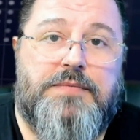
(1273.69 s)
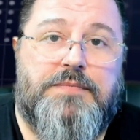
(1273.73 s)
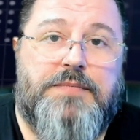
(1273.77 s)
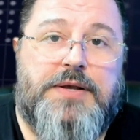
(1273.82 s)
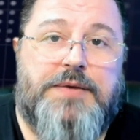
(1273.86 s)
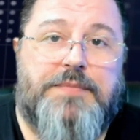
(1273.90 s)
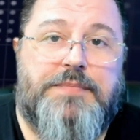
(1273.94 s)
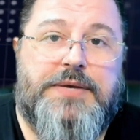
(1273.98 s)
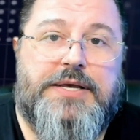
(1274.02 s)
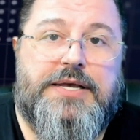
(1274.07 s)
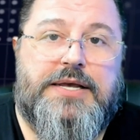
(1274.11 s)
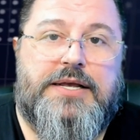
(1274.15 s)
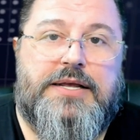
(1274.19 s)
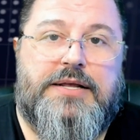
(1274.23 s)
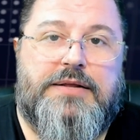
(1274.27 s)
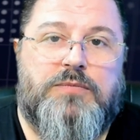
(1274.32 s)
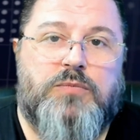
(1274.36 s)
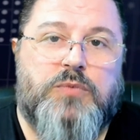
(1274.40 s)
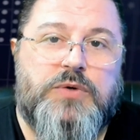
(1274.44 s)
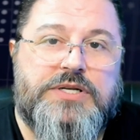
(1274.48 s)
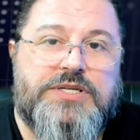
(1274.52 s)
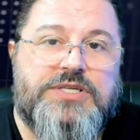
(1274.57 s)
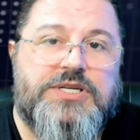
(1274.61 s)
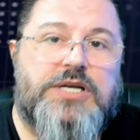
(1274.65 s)
Maybe
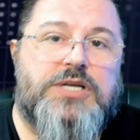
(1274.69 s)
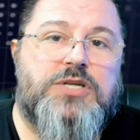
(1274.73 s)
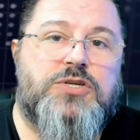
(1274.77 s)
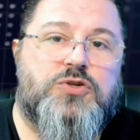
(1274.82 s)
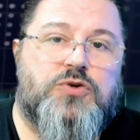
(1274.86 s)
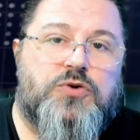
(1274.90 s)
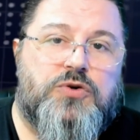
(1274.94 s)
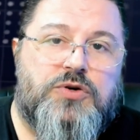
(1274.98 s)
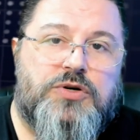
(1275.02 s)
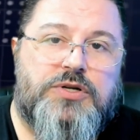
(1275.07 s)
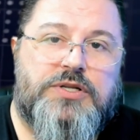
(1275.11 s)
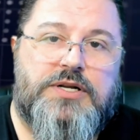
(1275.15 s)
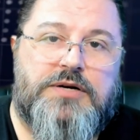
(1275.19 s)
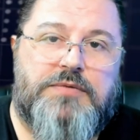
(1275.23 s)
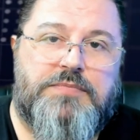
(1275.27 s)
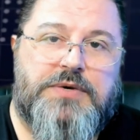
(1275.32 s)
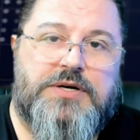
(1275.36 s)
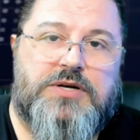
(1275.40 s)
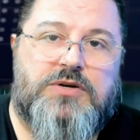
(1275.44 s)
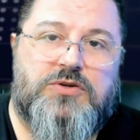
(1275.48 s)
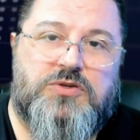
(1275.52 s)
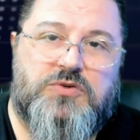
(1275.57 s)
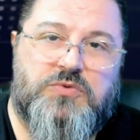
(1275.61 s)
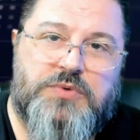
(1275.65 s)
we change order
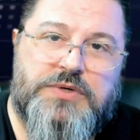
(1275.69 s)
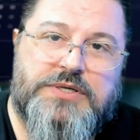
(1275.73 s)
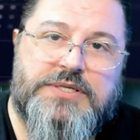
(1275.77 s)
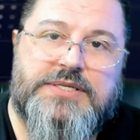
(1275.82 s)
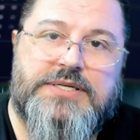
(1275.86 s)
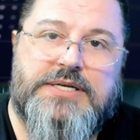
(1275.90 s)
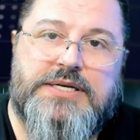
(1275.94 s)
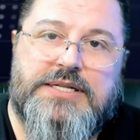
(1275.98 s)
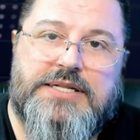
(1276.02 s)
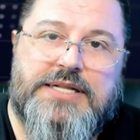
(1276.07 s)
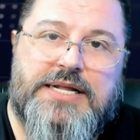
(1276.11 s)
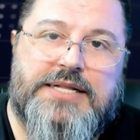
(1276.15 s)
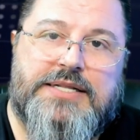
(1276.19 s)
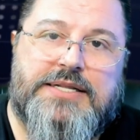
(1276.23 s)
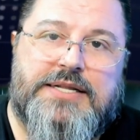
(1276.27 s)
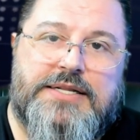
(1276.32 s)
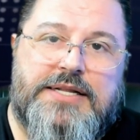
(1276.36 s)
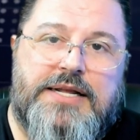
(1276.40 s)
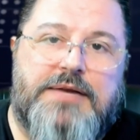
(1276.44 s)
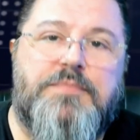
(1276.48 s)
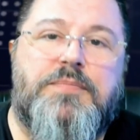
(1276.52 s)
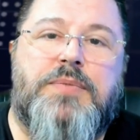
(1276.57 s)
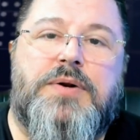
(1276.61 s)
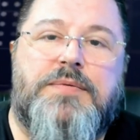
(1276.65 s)
because we see that the
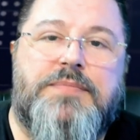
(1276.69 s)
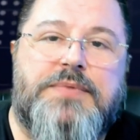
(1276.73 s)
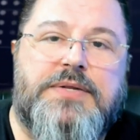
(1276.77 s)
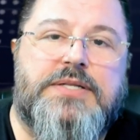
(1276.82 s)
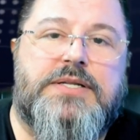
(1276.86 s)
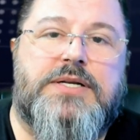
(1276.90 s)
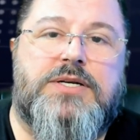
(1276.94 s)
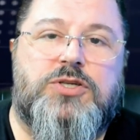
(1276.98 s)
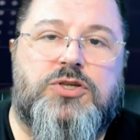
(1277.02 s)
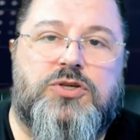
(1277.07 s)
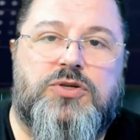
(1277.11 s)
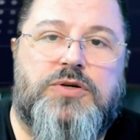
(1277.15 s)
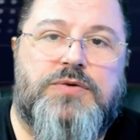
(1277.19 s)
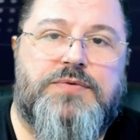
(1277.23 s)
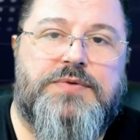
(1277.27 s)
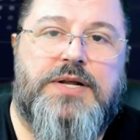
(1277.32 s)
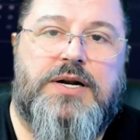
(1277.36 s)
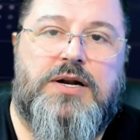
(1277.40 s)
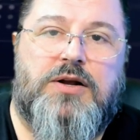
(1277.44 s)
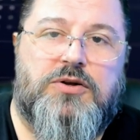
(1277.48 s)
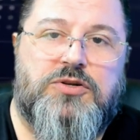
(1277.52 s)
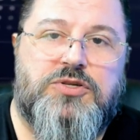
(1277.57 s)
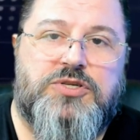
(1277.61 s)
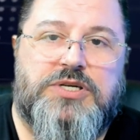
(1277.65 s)
implementation of the
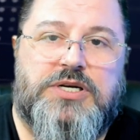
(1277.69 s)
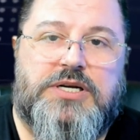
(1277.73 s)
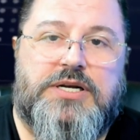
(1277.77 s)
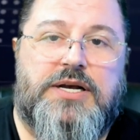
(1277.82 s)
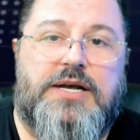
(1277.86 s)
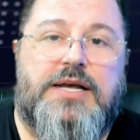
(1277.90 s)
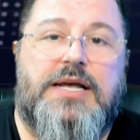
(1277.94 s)
logic